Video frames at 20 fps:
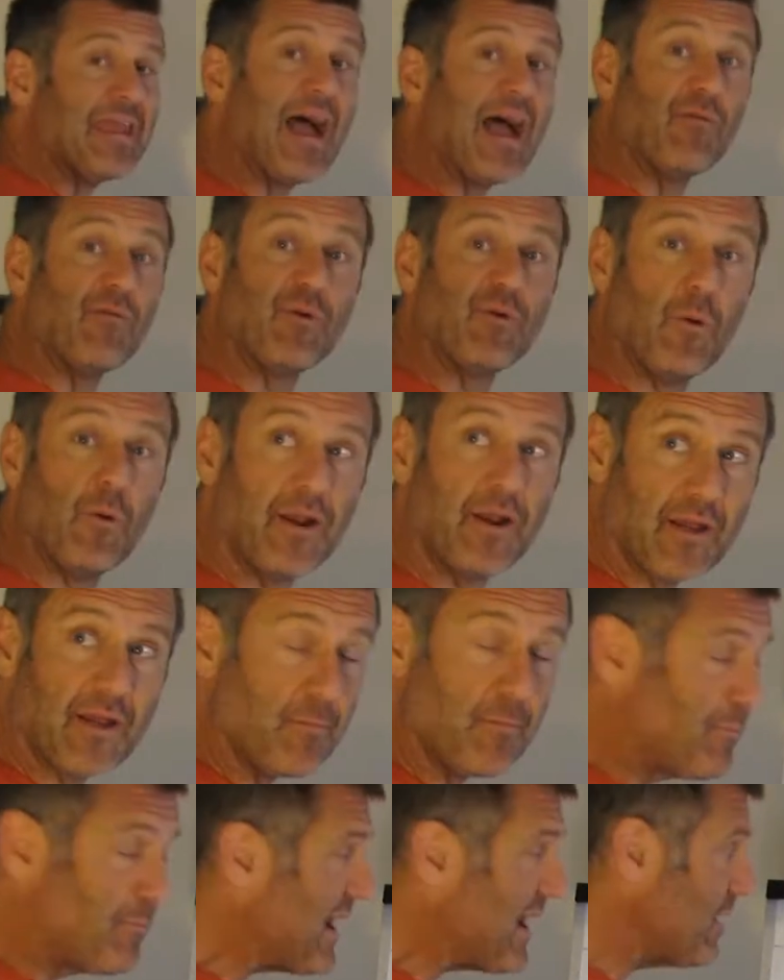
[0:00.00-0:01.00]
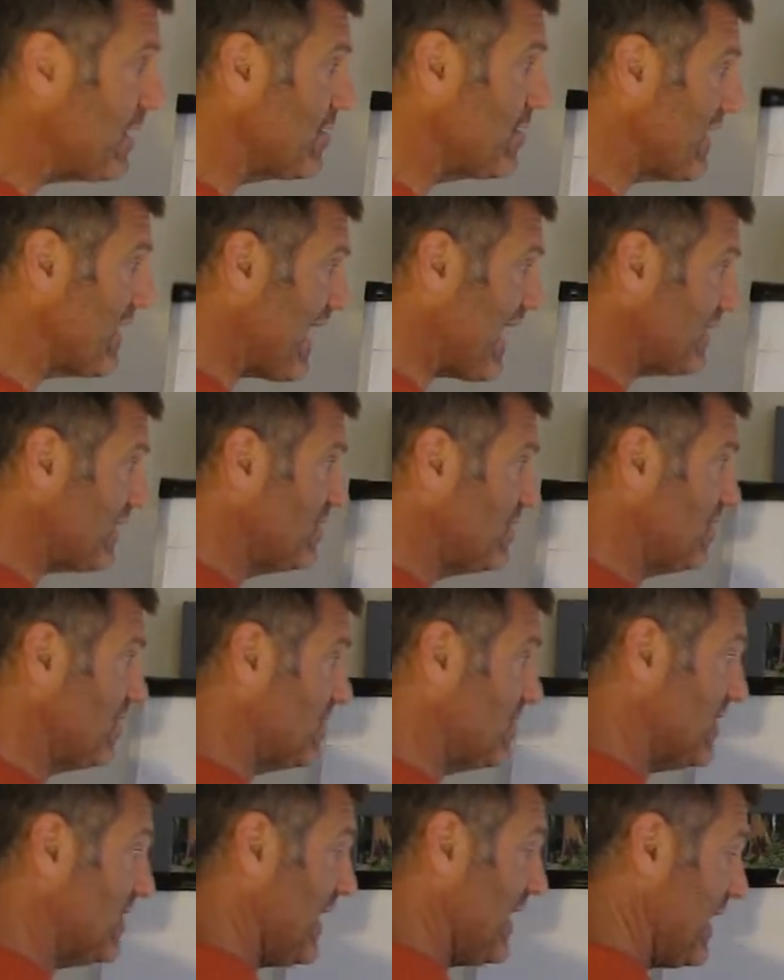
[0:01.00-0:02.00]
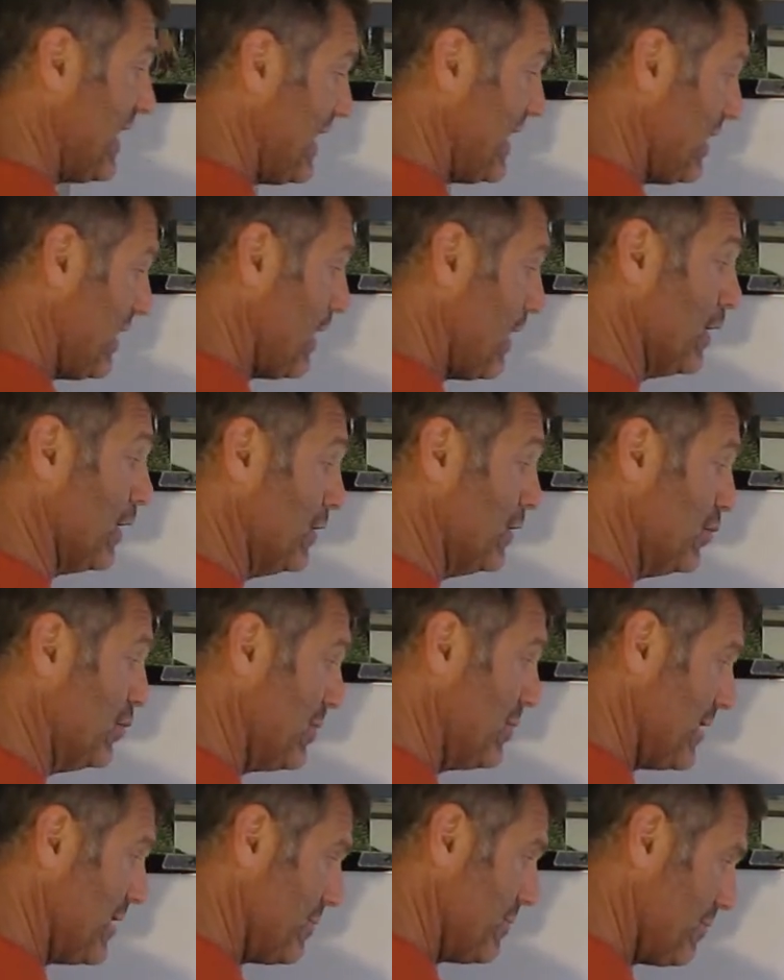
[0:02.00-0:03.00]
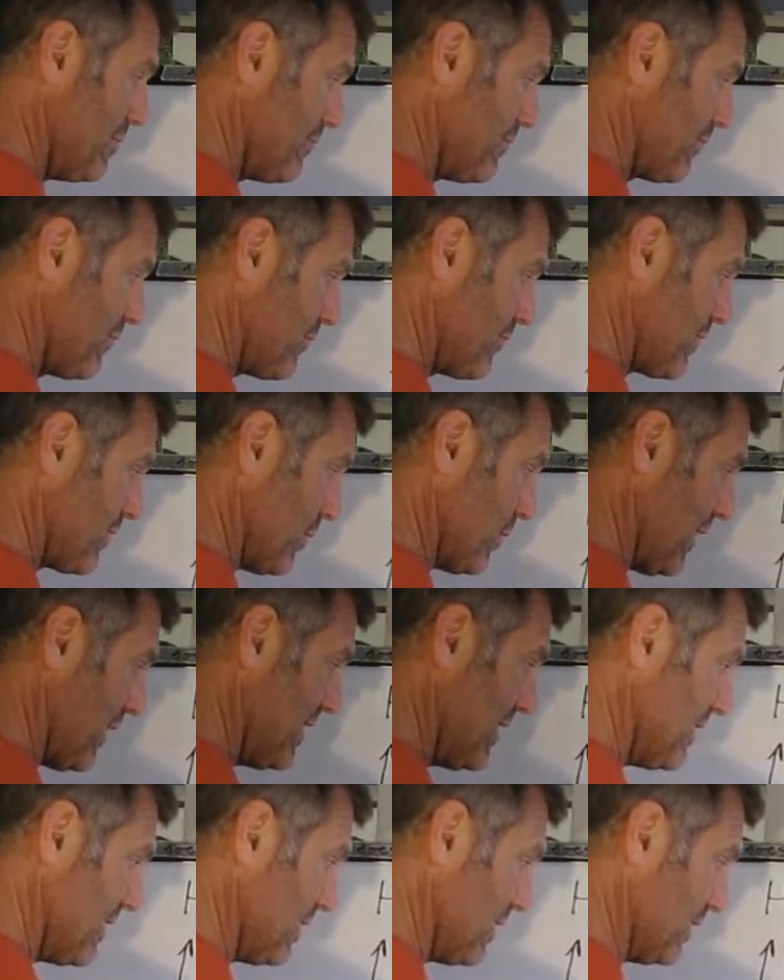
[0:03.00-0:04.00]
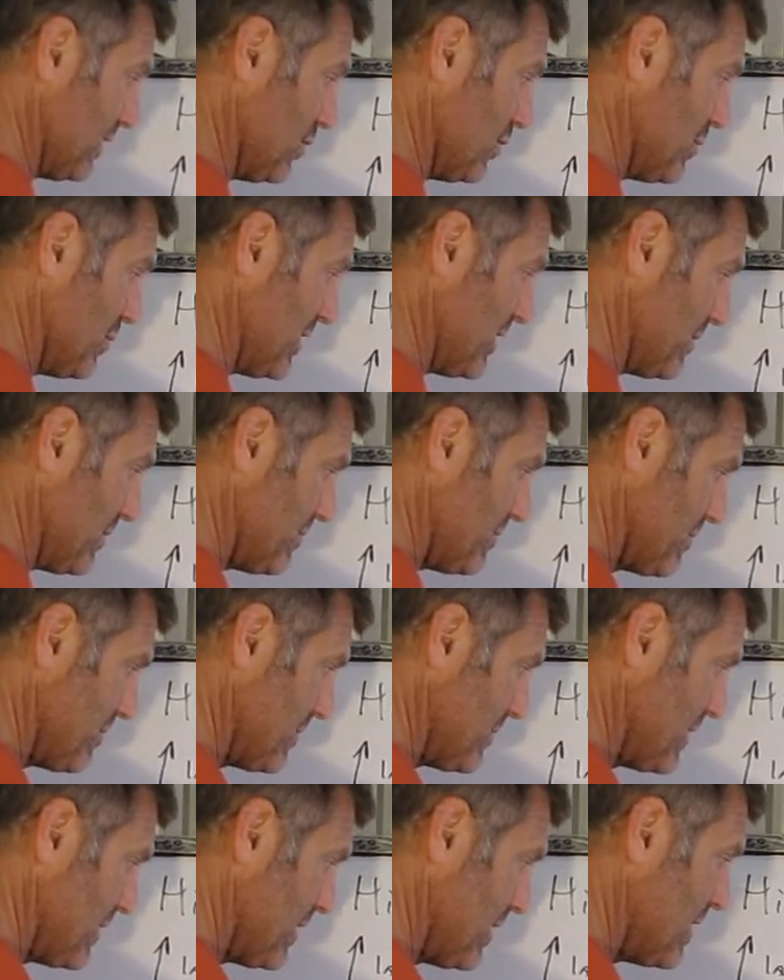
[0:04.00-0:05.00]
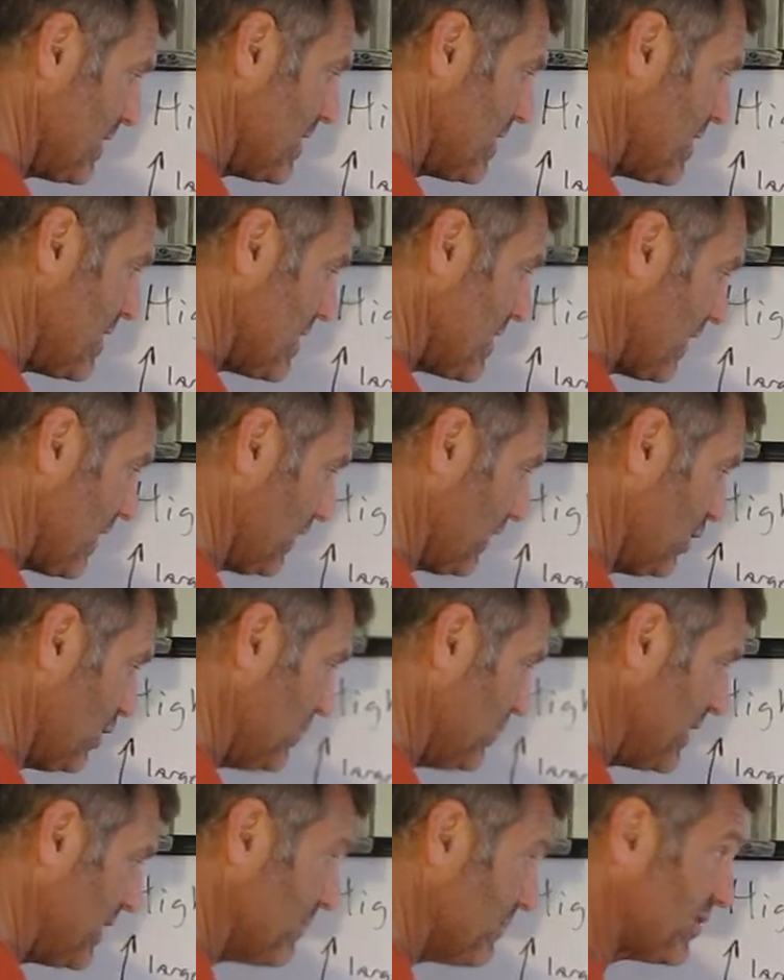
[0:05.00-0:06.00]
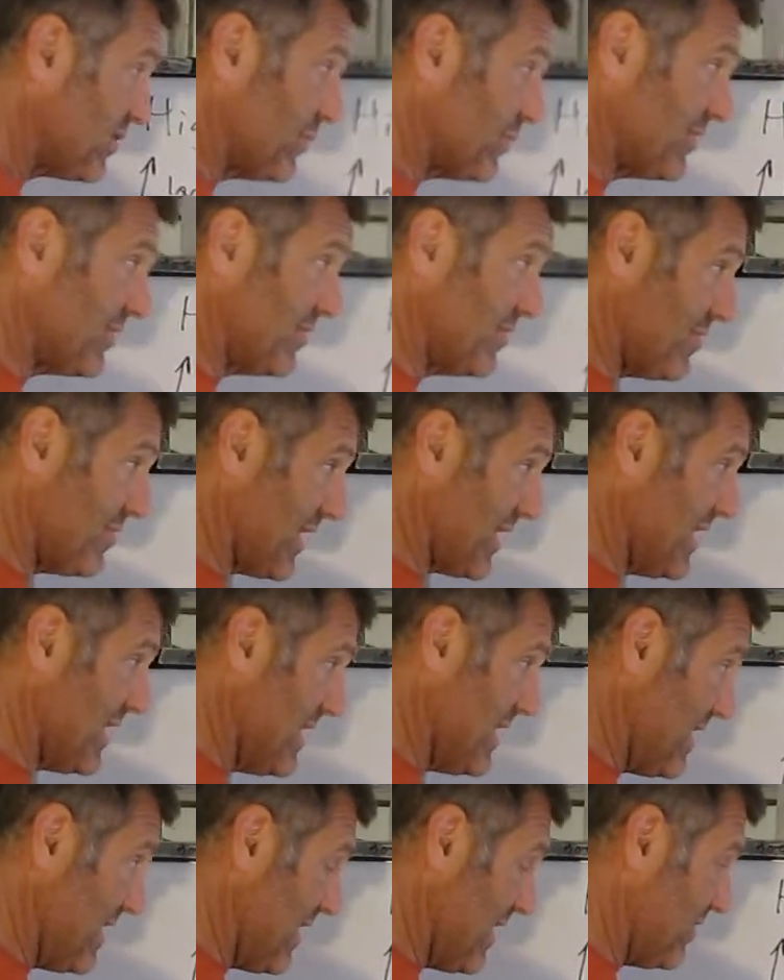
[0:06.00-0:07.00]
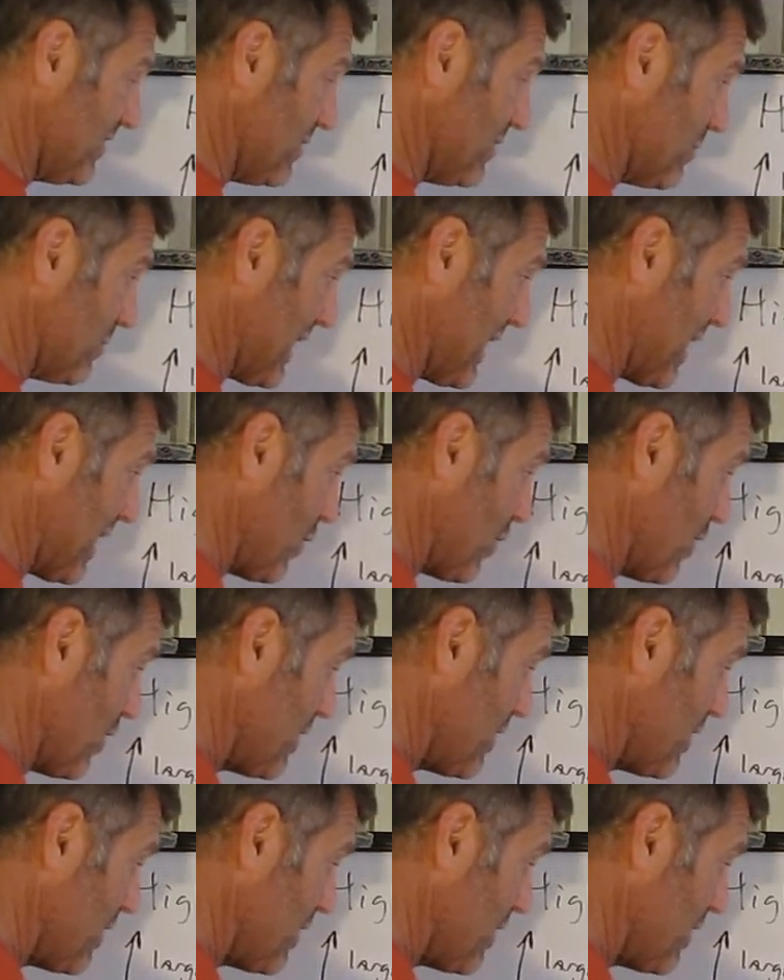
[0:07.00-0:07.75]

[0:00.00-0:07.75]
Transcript: if we want to compare that to, say, aluminum, right? Aluminum specific heat is about